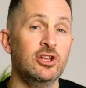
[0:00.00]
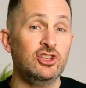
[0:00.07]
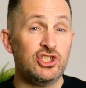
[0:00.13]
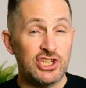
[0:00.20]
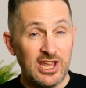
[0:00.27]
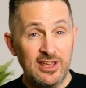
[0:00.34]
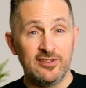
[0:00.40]

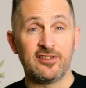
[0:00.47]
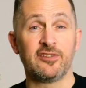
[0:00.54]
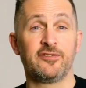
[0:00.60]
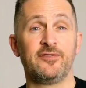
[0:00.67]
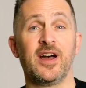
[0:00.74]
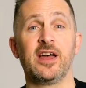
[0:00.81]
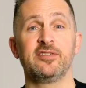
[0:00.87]

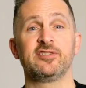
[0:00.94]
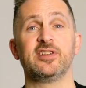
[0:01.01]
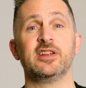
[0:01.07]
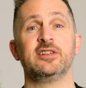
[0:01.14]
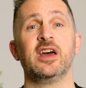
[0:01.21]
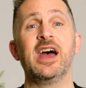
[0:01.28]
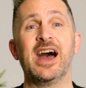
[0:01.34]
Jesus
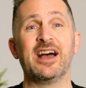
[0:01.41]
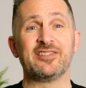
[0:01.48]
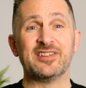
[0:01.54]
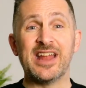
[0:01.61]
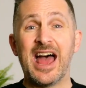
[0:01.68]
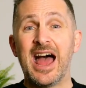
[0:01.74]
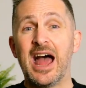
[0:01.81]
fasted
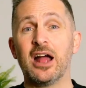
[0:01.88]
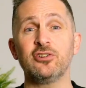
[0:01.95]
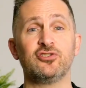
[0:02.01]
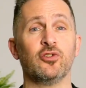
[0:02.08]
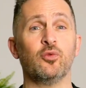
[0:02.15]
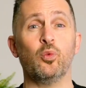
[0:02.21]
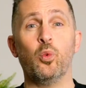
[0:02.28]
as an
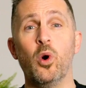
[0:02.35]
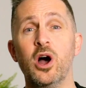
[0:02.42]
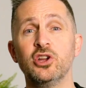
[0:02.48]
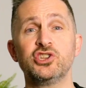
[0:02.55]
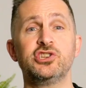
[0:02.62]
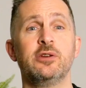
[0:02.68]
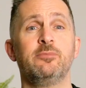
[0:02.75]
act of
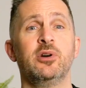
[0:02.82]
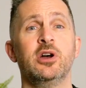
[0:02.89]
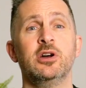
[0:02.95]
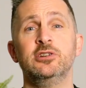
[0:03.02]
worship,